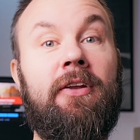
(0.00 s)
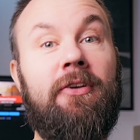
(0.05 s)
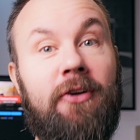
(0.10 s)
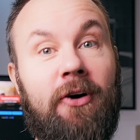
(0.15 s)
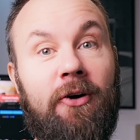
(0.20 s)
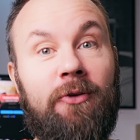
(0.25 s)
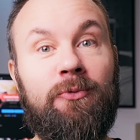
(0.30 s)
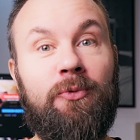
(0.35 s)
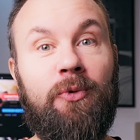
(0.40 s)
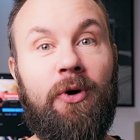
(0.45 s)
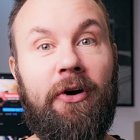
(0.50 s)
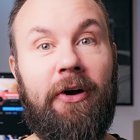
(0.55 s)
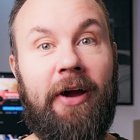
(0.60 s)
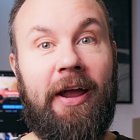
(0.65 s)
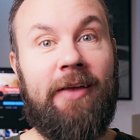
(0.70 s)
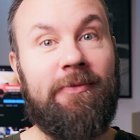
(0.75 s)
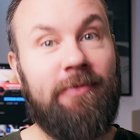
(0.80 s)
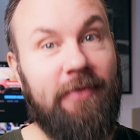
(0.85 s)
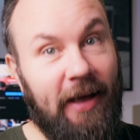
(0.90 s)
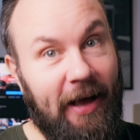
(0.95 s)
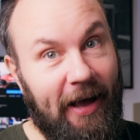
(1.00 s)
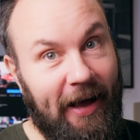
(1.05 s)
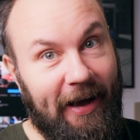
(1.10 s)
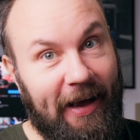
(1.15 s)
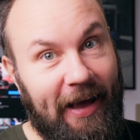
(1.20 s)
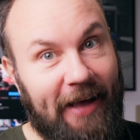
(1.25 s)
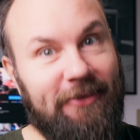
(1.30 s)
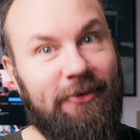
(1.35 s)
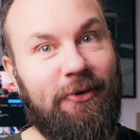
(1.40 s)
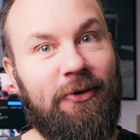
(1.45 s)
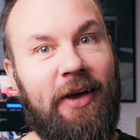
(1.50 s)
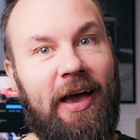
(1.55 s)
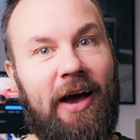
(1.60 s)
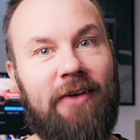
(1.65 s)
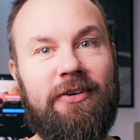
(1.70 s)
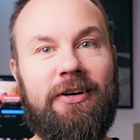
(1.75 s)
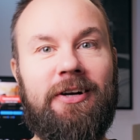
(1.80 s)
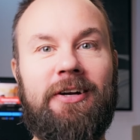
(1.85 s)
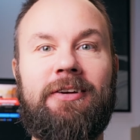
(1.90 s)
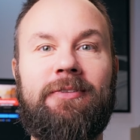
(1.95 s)
Don't worry, I got you
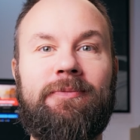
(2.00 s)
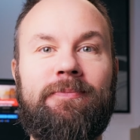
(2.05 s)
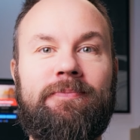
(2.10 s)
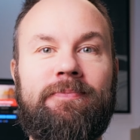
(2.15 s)
covered.